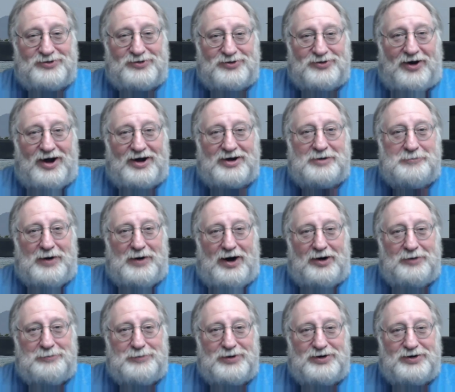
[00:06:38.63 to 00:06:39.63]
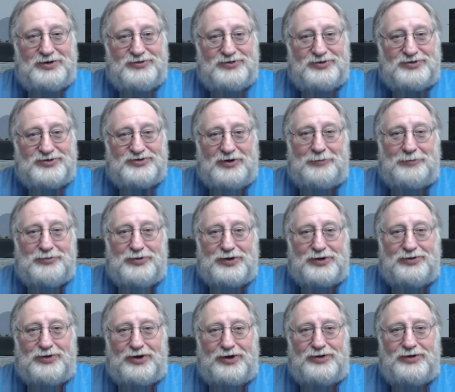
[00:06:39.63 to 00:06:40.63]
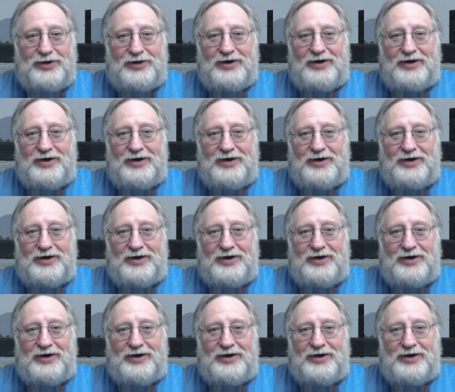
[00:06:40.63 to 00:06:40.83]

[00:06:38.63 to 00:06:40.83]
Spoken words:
talk about it because it's something that